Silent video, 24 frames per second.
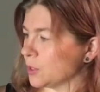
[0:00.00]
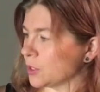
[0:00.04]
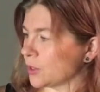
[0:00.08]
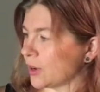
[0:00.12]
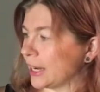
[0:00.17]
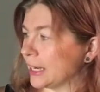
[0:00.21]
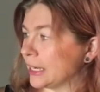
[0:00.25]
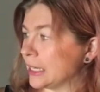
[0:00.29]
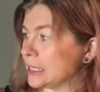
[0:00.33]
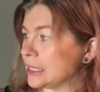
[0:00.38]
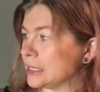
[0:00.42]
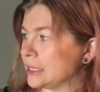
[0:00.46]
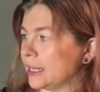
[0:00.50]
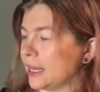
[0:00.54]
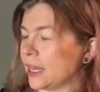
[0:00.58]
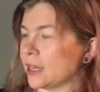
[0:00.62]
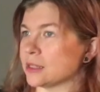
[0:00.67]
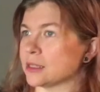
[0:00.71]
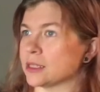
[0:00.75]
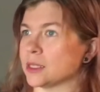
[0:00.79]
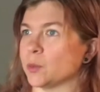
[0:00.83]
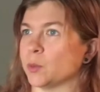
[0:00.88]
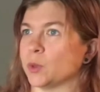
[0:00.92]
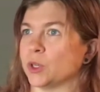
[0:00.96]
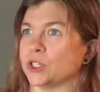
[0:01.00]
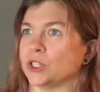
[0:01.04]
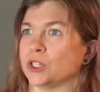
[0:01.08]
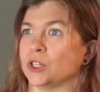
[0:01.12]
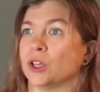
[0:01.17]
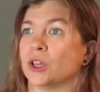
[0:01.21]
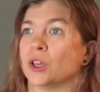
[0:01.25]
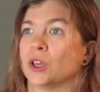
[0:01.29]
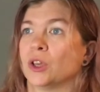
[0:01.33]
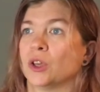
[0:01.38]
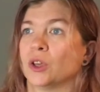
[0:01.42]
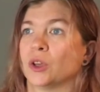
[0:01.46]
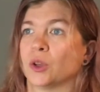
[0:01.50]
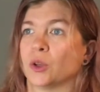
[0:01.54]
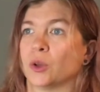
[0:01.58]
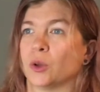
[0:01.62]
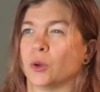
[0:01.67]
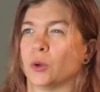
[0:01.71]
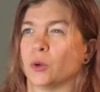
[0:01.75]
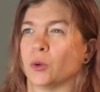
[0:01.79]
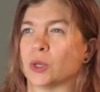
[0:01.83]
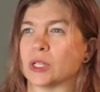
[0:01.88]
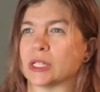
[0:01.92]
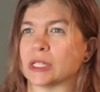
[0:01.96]
So I could see how someone
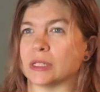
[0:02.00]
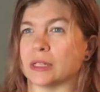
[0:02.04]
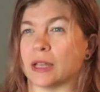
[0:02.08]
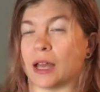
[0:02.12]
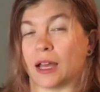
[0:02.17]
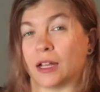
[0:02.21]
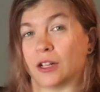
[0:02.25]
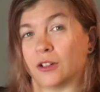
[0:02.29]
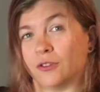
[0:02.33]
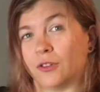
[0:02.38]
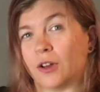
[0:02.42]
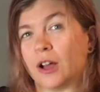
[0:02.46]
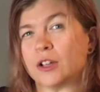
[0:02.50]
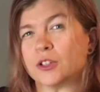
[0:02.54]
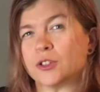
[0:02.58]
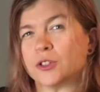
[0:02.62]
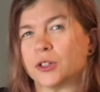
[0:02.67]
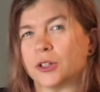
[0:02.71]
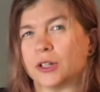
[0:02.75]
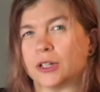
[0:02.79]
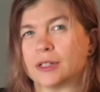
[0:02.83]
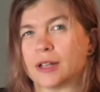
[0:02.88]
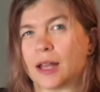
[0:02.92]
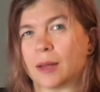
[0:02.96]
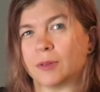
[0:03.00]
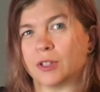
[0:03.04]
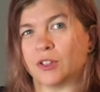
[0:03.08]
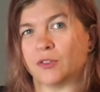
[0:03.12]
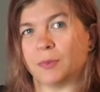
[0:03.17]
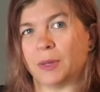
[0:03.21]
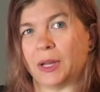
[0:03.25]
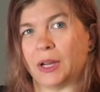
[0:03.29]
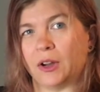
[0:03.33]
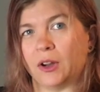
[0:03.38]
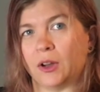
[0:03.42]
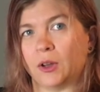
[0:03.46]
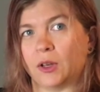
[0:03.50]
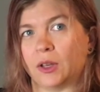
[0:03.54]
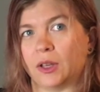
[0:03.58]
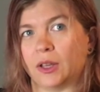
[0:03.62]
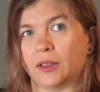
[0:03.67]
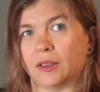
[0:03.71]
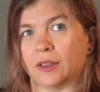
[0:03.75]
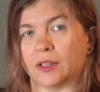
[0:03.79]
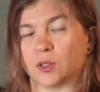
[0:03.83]
who is not a foster or adoptive parent,